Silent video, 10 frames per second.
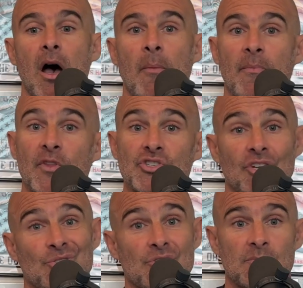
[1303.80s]
There's
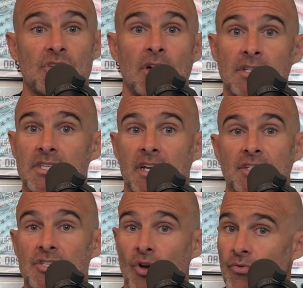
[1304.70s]
also some songs that I
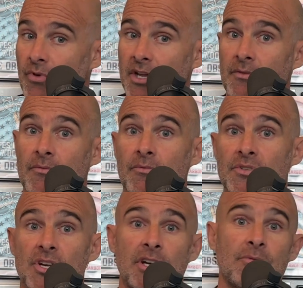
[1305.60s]
don't write
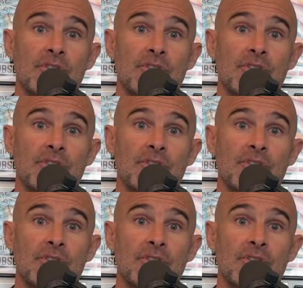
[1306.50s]
starting with the